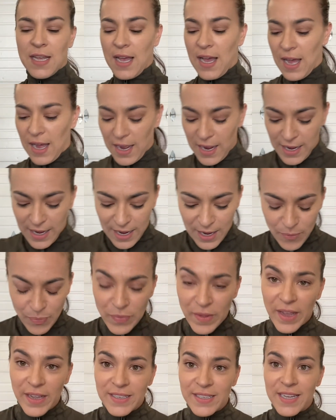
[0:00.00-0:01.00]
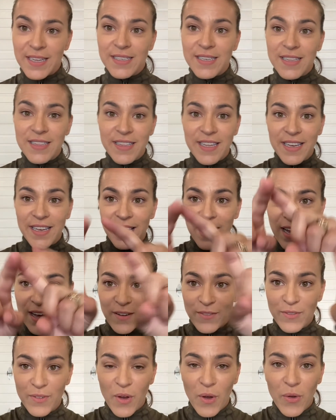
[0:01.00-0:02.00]
I tend to think
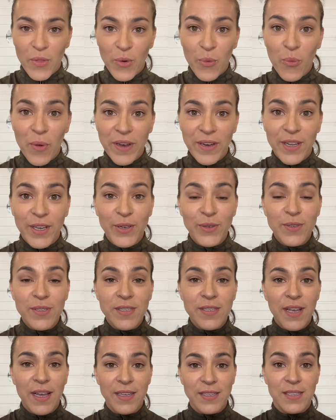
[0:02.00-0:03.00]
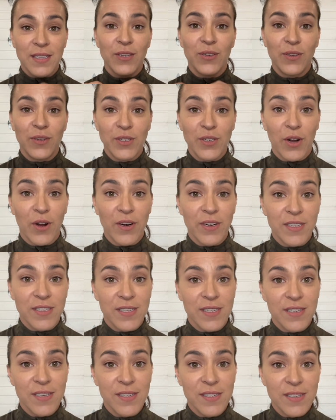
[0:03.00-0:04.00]
of all the windows as little
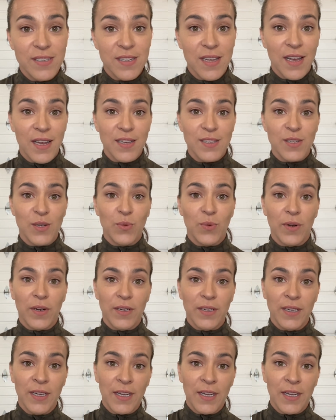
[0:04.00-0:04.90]
TARDISes, as it were.